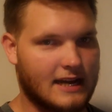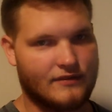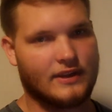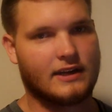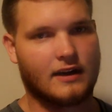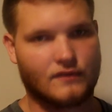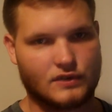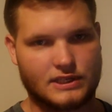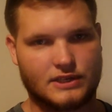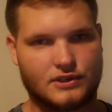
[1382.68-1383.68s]
half of that
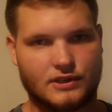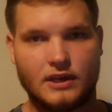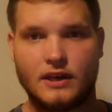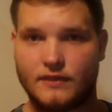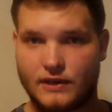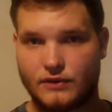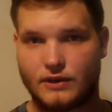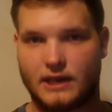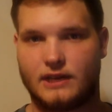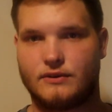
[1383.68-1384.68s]
conversation, then you
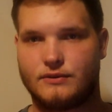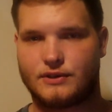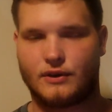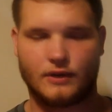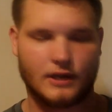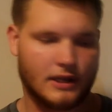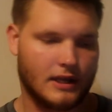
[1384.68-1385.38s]
can do so.